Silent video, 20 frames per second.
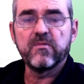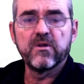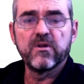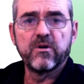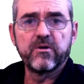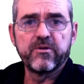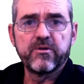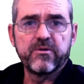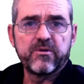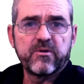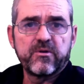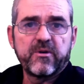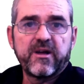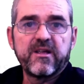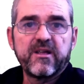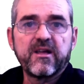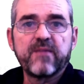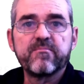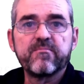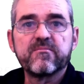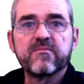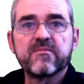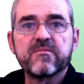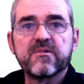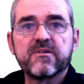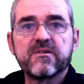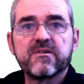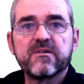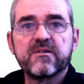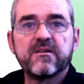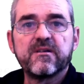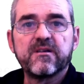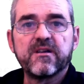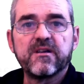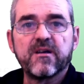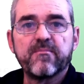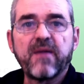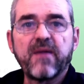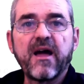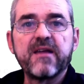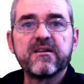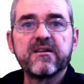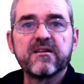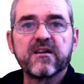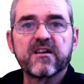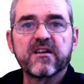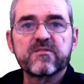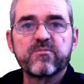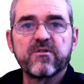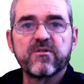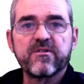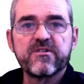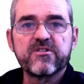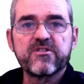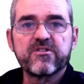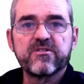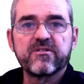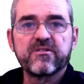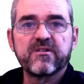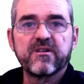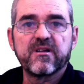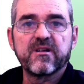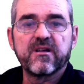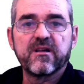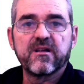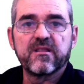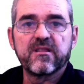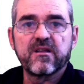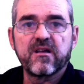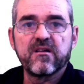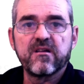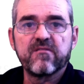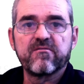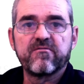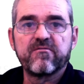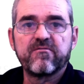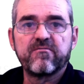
Or, I am in a mining exploration and I